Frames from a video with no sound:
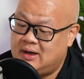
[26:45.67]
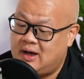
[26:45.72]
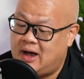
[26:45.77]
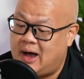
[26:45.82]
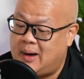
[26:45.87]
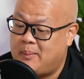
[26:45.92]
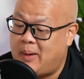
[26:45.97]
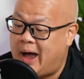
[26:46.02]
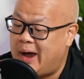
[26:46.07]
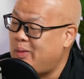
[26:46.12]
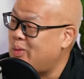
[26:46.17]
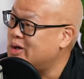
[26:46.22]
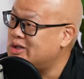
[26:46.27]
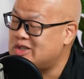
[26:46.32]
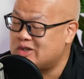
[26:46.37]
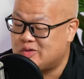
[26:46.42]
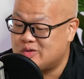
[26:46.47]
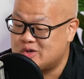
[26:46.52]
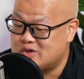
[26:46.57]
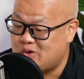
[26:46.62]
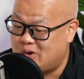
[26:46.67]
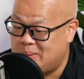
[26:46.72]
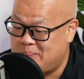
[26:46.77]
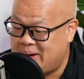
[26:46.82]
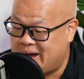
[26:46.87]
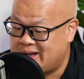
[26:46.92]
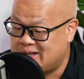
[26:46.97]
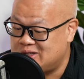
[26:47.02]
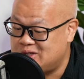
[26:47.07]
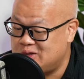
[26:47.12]
I worked at a resort
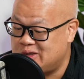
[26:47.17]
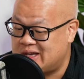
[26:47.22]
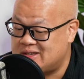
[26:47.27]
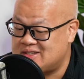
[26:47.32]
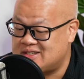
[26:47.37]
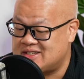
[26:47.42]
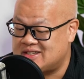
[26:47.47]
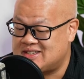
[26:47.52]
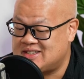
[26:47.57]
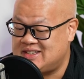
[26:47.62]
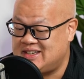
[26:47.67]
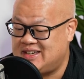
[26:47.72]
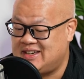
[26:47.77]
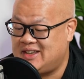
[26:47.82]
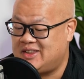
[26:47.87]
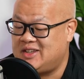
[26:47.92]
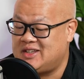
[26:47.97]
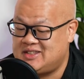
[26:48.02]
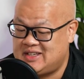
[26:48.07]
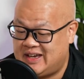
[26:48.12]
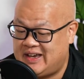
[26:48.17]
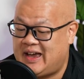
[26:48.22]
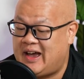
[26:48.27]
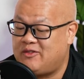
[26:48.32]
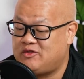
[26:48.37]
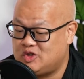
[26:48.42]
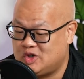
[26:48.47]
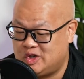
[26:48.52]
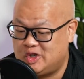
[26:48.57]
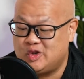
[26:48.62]
back in 2016, and the day
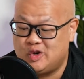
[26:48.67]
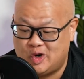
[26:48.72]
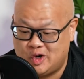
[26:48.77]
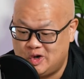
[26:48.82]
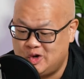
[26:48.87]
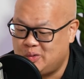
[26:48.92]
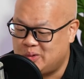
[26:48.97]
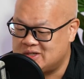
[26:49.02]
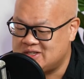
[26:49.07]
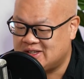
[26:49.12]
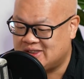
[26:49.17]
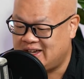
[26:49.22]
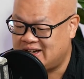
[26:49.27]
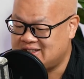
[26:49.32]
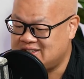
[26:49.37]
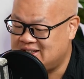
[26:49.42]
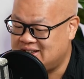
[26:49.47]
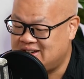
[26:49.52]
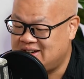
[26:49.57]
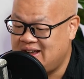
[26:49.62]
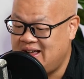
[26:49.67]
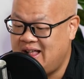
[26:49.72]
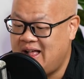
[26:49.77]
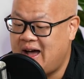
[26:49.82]
after you-know-who was elected,